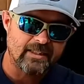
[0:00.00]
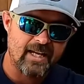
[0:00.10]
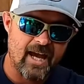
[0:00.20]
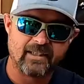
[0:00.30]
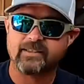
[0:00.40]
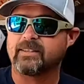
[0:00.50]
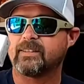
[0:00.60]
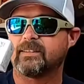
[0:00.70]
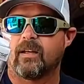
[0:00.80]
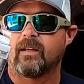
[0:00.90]
next.
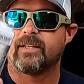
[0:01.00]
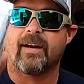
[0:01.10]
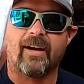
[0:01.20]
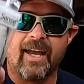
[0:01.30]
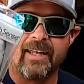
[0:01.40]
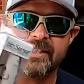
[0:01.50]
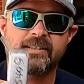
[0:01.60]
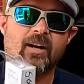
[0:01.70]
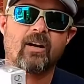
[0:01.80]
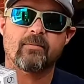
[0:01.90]
Now I had the
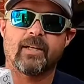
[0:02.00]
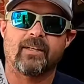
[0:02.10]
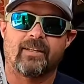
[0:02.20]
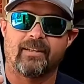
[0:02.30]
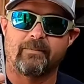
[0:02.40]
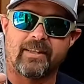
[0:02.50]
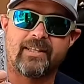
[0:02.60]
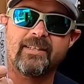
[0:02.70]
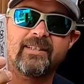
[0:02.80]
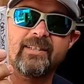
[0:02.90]
Dogma, but
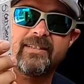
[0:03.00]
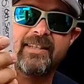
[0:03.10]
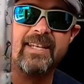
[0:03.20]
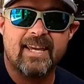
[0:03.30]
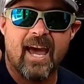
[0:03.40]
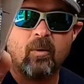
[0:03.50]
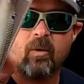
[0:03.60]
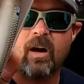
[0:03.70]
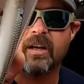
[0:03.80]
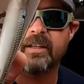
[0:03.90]
this is the
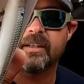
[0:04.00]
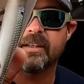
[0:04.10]
Catwalk.